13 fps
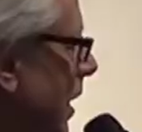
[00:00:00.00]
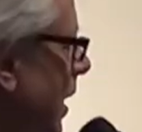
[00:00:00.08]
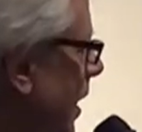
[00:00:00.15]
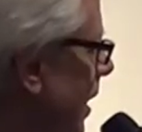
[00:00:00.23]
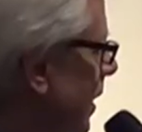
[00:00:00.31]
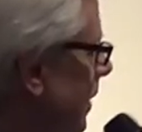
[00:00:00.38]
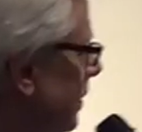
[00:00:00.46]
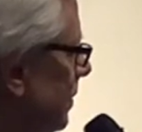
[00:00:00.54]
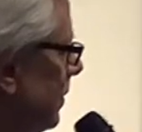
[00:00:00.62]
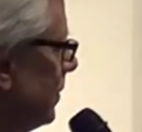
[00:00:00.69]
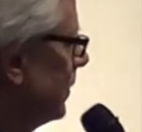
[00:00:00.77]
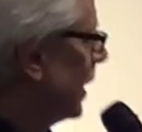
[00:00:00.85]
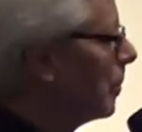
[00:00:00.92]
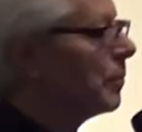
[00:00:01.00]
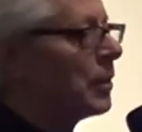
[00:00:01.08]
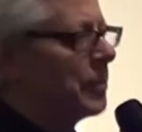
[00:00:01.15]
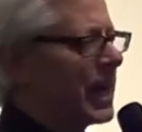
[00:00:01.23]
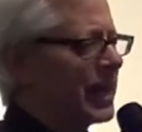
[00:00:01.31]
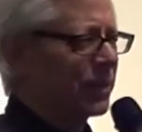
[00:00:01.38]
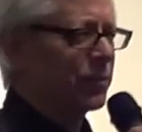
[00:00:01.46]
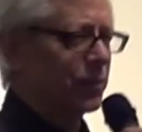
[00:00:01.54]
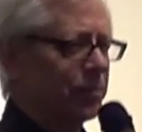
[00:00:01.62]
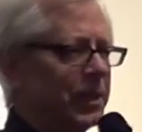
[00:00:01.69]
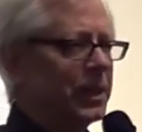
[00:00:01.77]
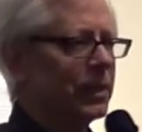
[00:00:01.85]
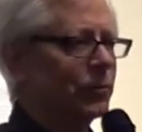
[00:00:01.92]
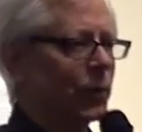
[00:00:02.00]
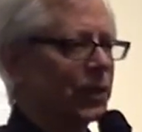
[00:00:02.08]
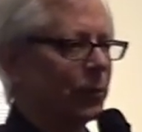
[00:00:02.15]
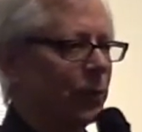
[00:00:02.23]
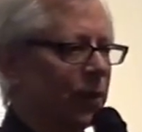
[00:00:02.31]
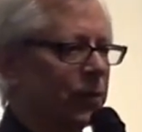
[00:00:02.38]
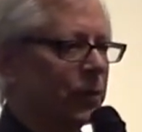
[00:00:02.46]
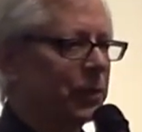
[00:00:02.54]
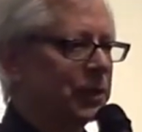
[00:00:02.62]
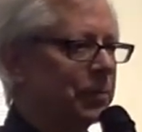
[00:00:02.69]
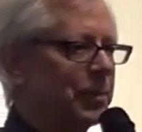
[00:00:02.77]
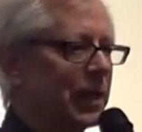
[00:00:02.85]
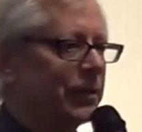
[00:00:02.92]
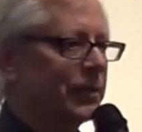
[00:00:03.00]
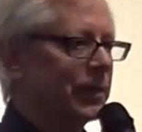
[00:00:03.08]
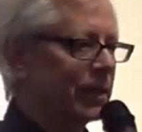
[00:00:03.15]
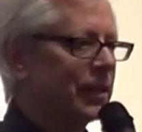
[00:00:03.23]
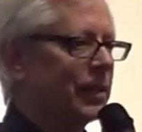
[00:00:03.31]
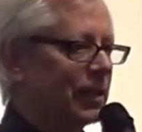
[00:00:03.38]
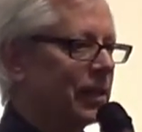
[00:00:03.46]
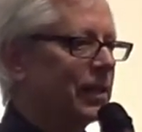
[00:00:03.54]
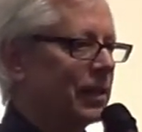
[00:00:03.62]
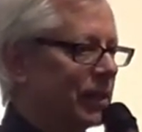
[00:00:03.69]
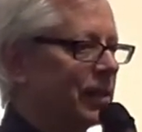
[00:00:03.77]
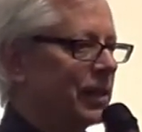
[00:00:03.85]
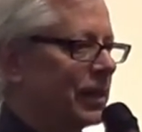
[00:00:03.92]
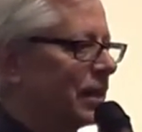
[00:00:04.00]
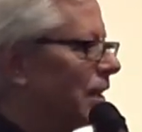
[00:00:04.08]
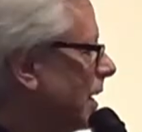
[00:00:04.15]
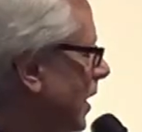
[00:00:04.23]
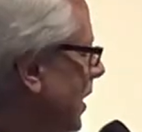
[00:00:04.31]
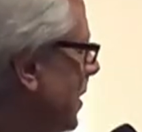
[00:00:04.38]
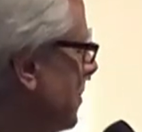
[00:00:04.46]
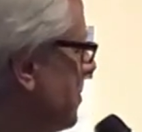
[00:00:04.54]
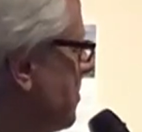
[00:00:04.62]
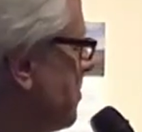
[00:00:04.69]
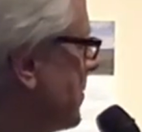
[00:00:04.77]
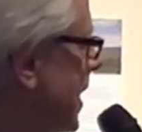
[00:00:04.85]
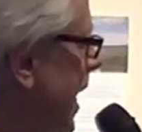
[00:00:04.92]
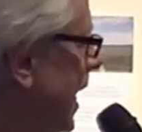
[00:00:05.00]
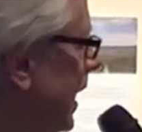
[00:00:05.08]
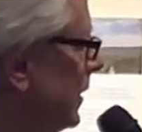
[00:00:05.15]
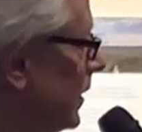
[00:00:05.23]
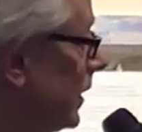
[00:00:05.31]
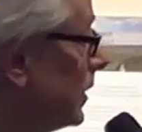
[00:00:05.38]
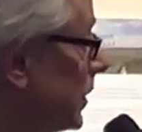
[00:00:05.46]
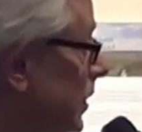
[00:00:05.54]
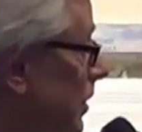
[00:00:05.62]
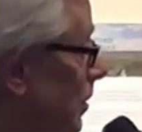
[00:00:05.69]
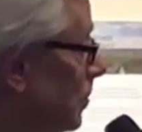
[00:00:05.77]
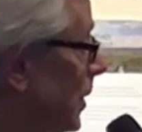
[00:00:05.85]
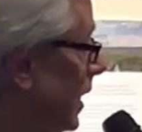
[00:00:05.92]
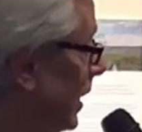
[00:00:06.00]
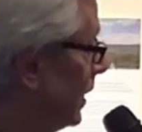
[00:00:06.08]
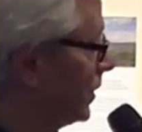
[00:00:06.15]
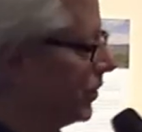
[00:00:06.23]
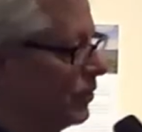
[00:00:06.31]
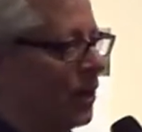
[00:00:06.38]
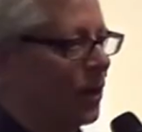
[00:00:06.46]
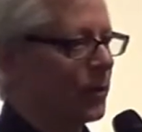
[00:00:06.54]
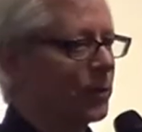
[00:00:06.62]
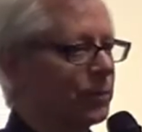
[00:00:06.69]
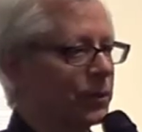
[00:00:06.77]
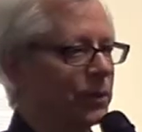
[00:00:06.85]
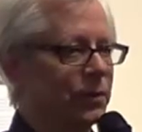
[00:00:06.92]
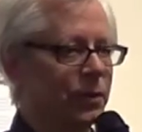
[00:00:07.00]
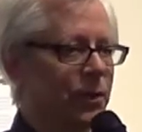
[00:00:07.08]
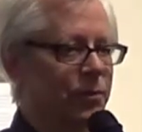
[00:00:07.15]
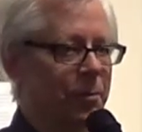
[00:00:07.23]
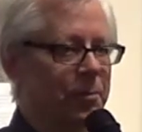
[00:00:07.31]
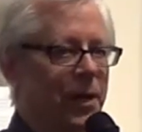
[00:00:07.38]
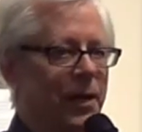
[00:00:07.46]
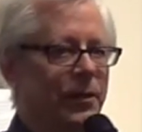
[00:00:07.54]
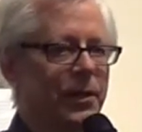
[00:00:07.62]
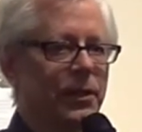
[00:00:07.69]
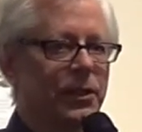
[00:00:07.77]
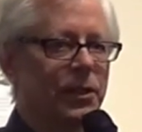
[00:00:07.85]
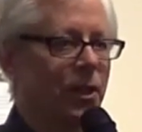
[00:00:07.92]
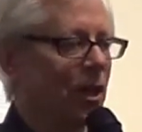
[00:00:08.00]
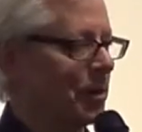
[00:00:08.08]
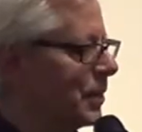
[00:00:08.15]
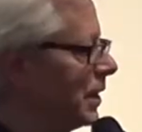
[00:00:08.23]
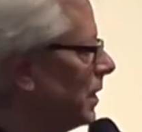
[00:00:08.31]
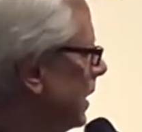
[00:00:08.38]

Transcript: uh, emblematic for me of what the river was about. Um, and this is nearby, as you know, if you're, you're from around here, at Alma.